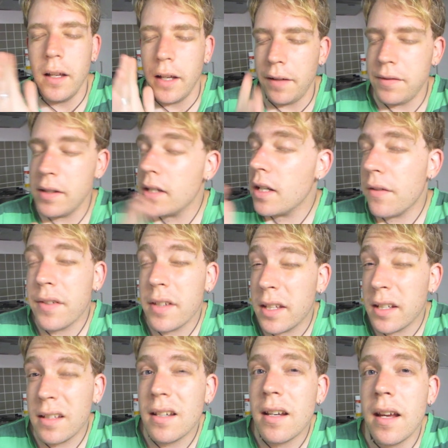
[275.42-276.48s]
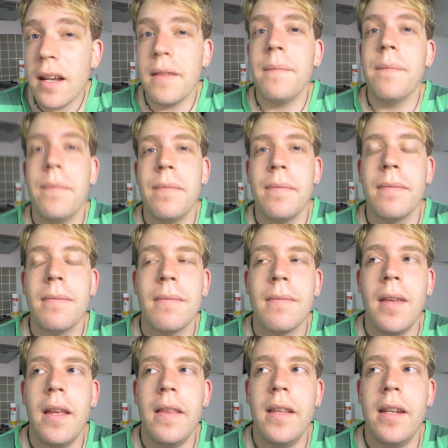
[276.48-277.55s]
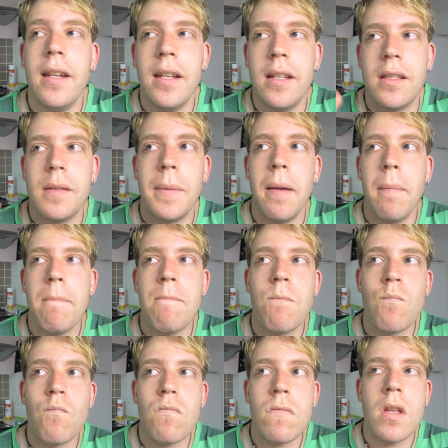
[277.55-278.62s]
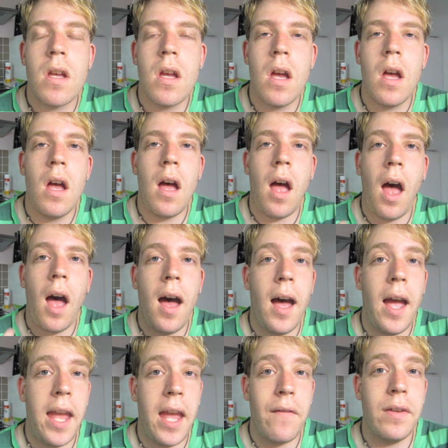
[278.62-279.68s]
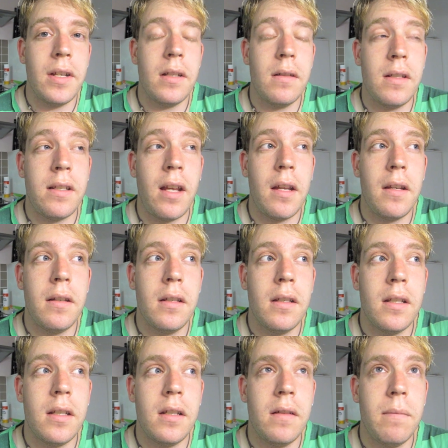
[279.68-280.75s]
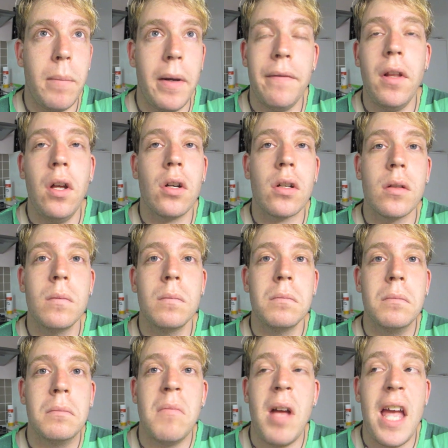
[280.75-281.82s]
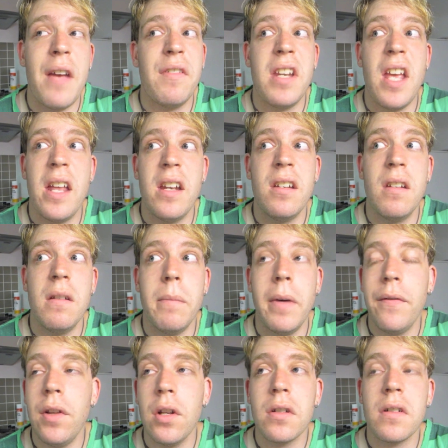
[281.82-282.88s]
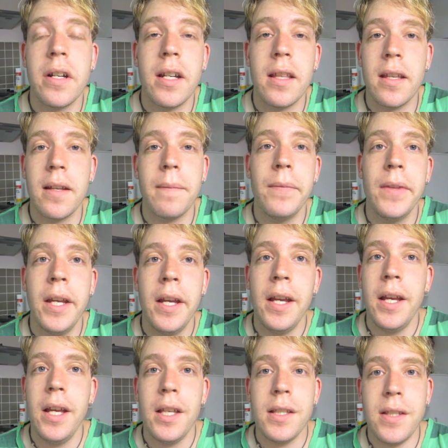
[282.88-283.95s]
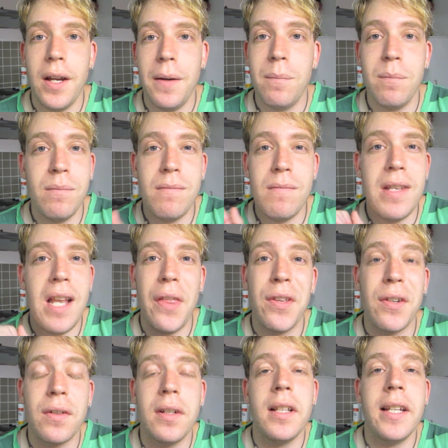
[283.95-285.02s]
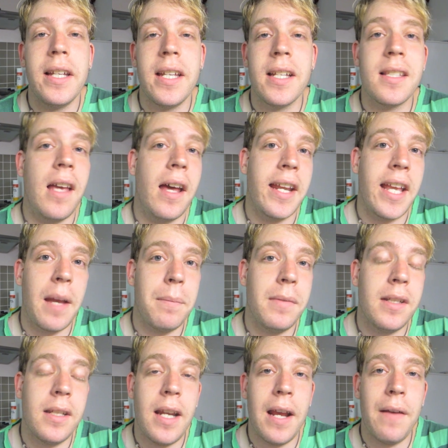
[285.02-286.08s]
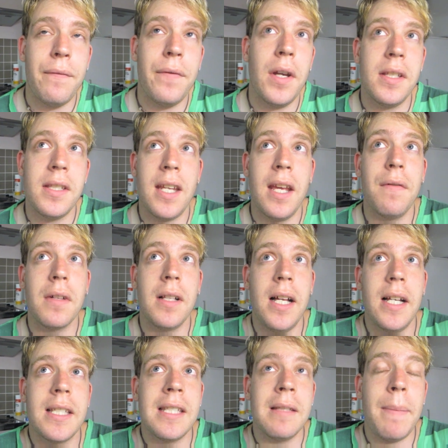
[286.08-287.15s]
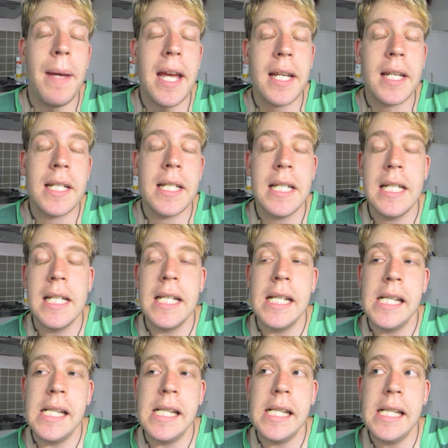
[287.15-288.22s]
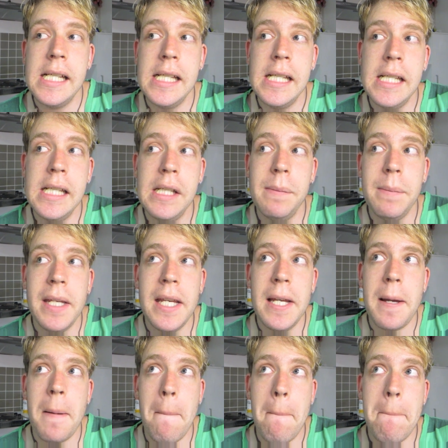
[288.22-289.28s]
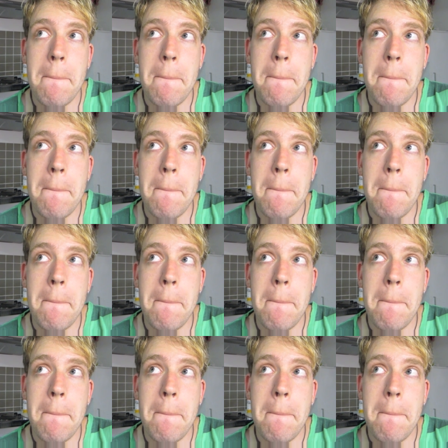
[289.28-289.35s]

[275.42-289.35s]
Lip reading: I've done everything today. And then it hits me. I haven't done my vlog. I haven't edited my vlog or anything. So nothing really exciting happened today. First day of classes back. Yeah.